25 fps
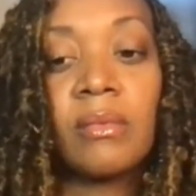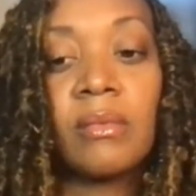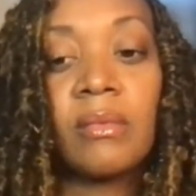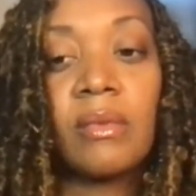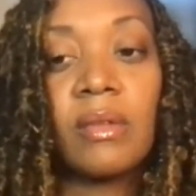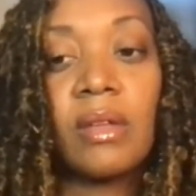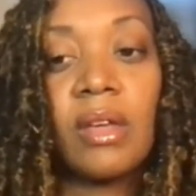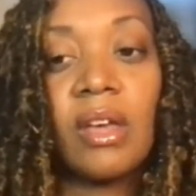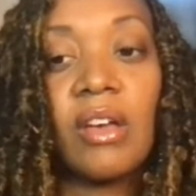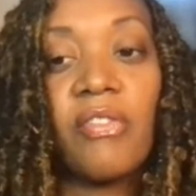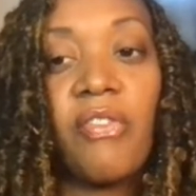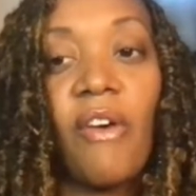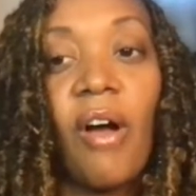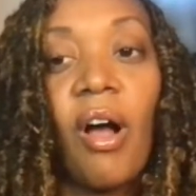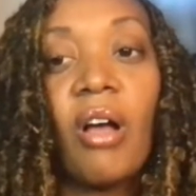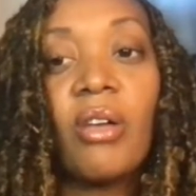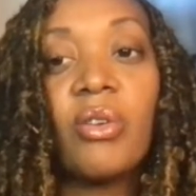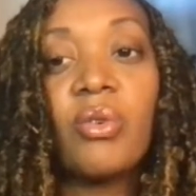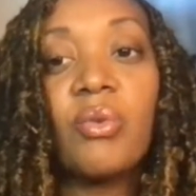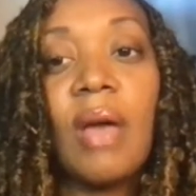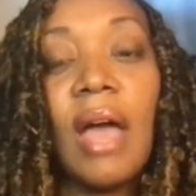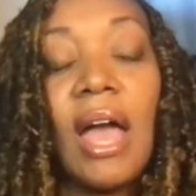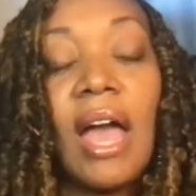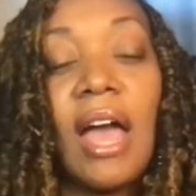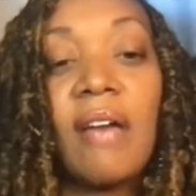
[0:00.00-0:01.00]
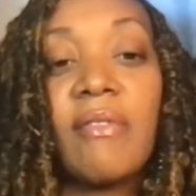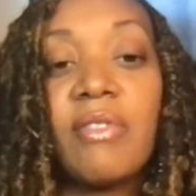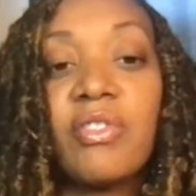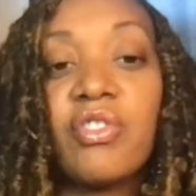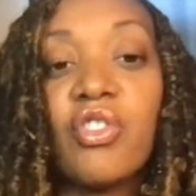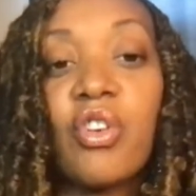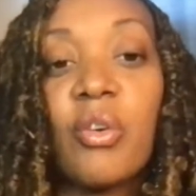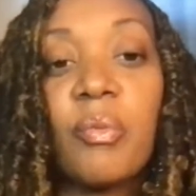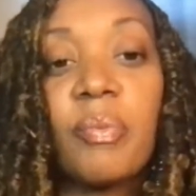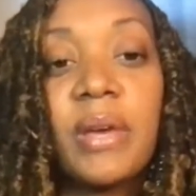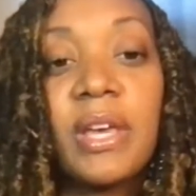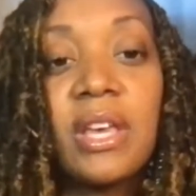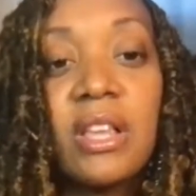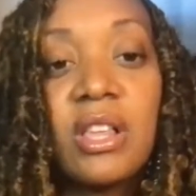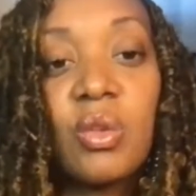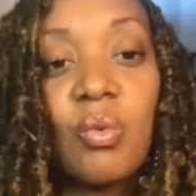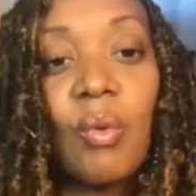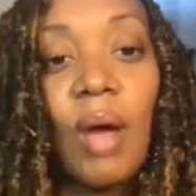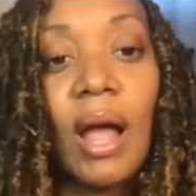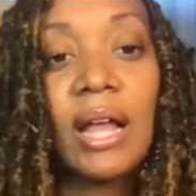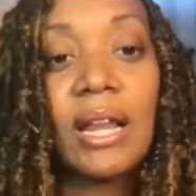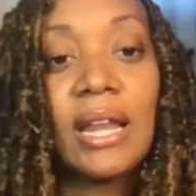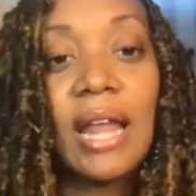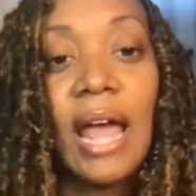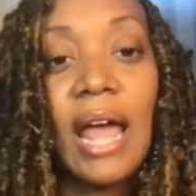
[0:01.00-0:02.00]
if all you have is your peace
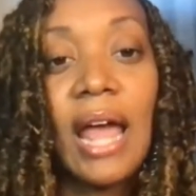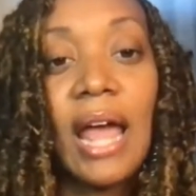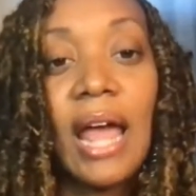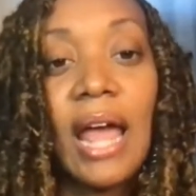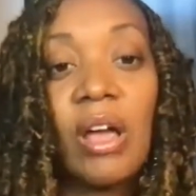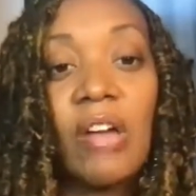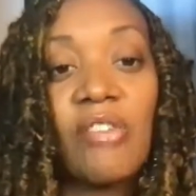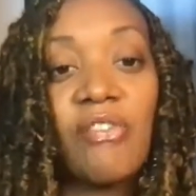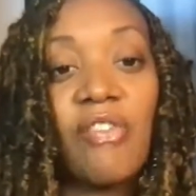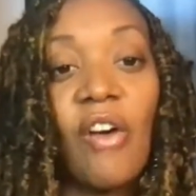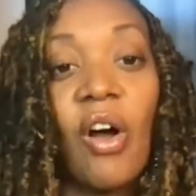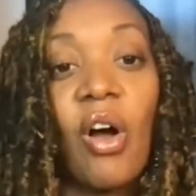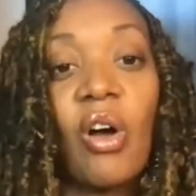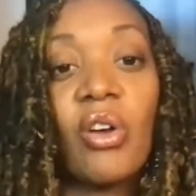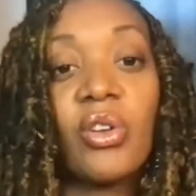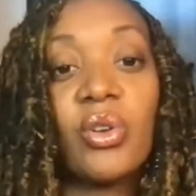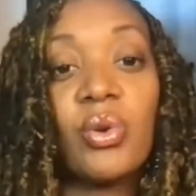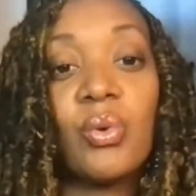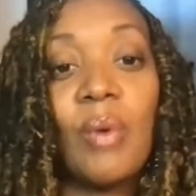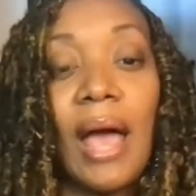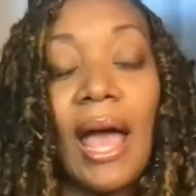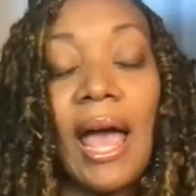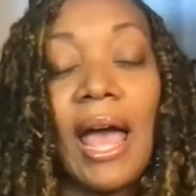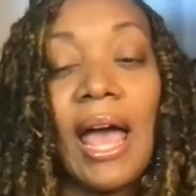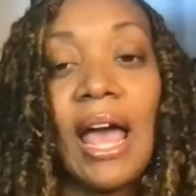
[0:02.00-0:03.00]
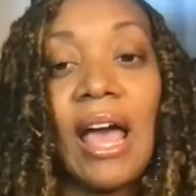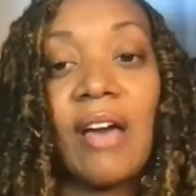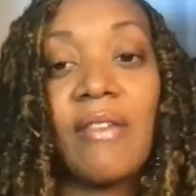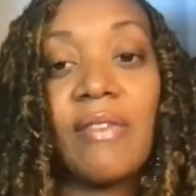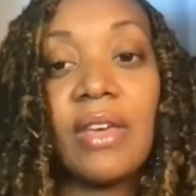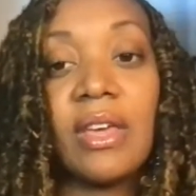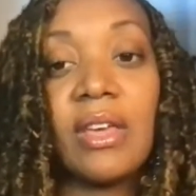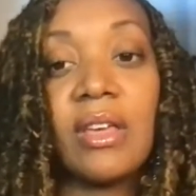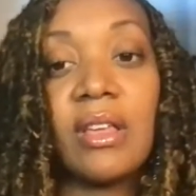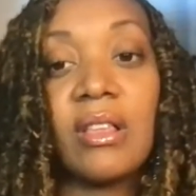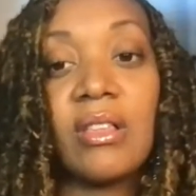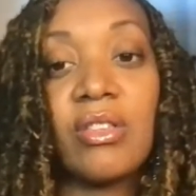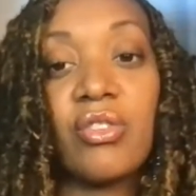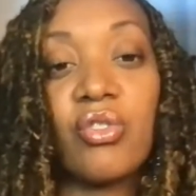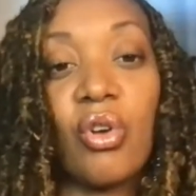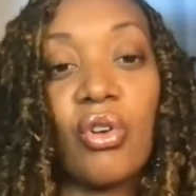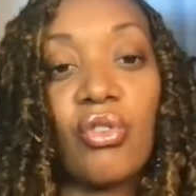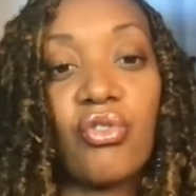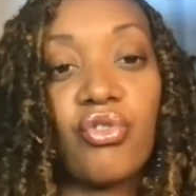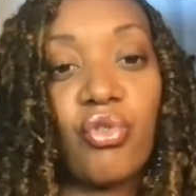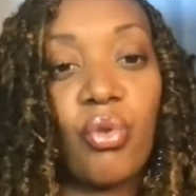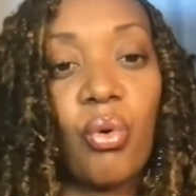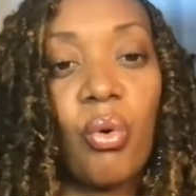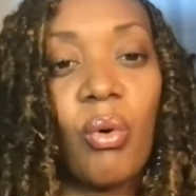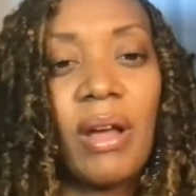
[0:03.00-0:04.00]
right now, if all you have is your
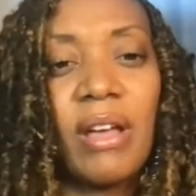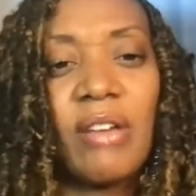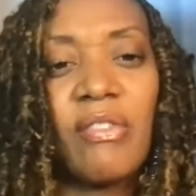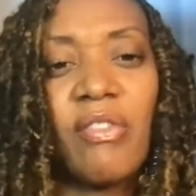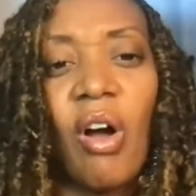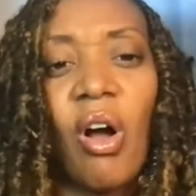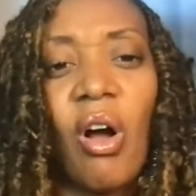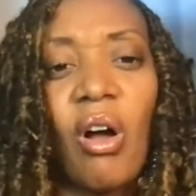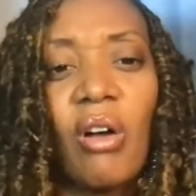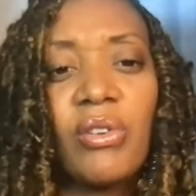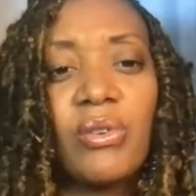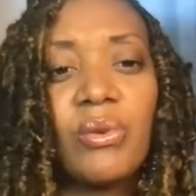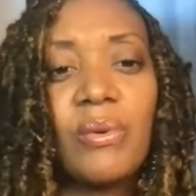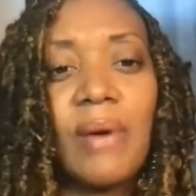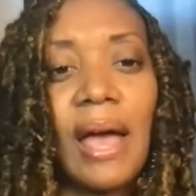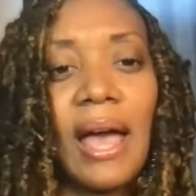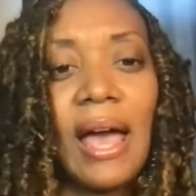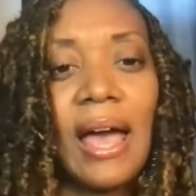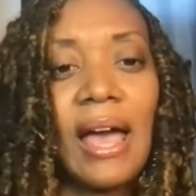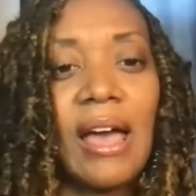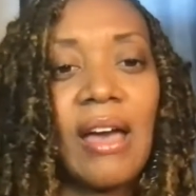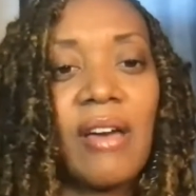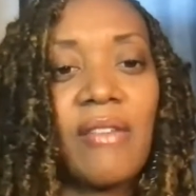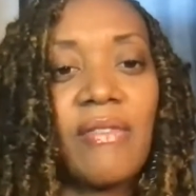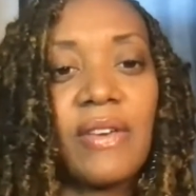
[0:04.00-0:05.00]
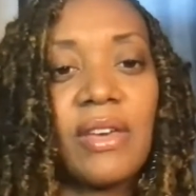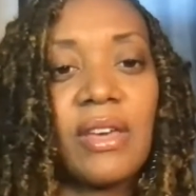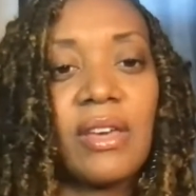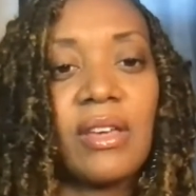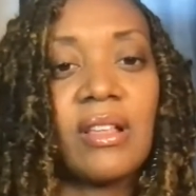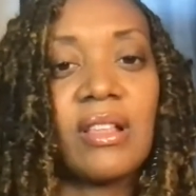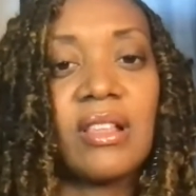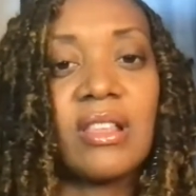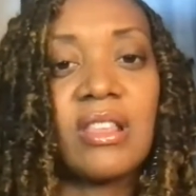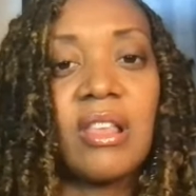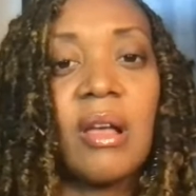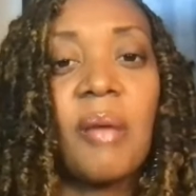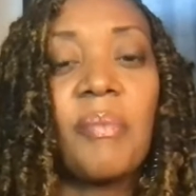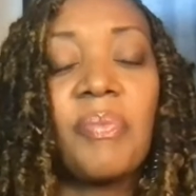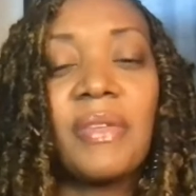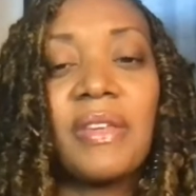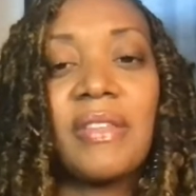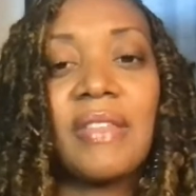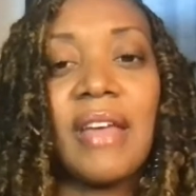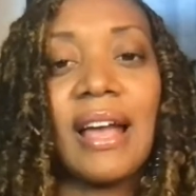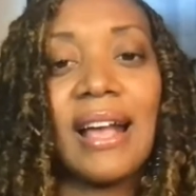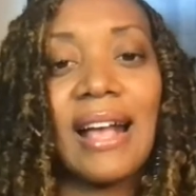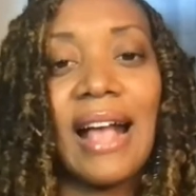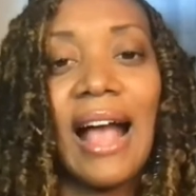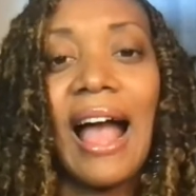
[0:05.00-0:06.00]
joy, if all you have is something
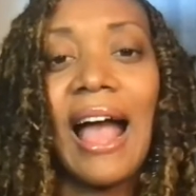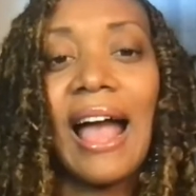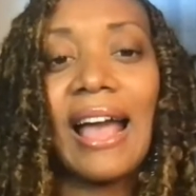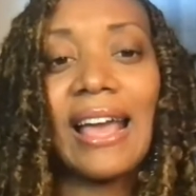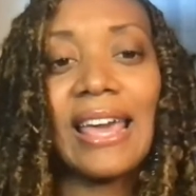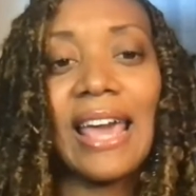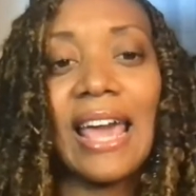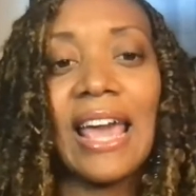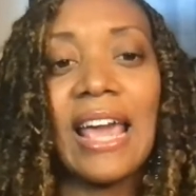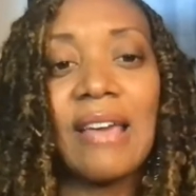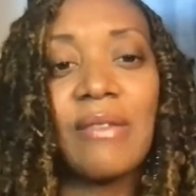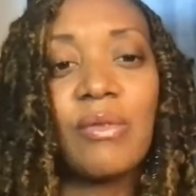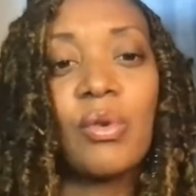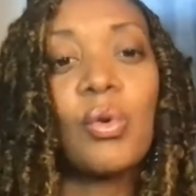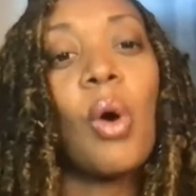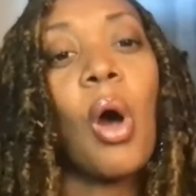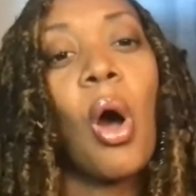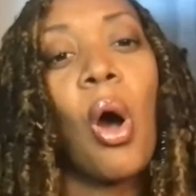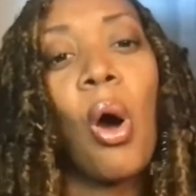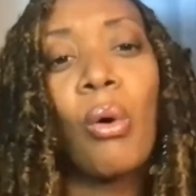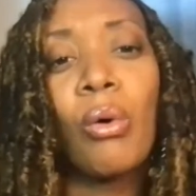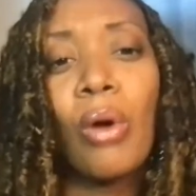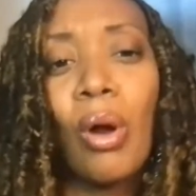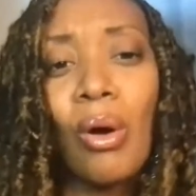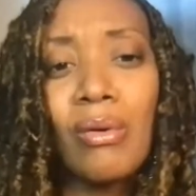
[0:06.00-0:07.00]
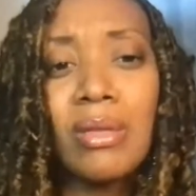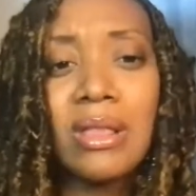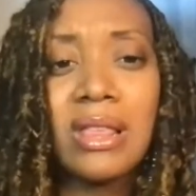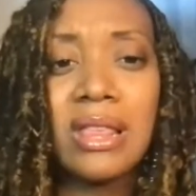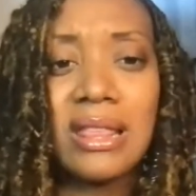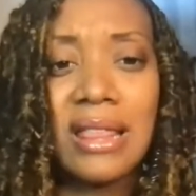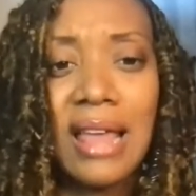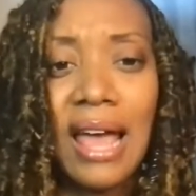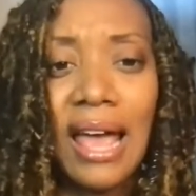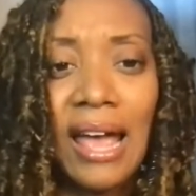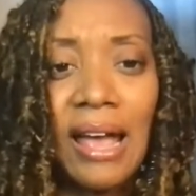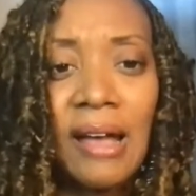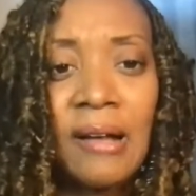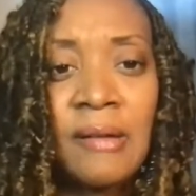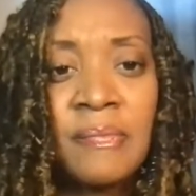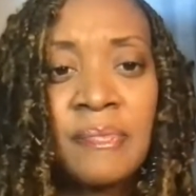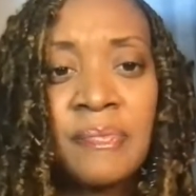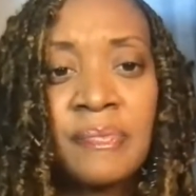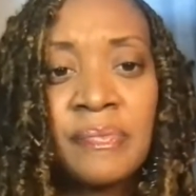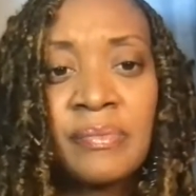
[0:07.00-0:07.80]
that God gave you, hold on to that.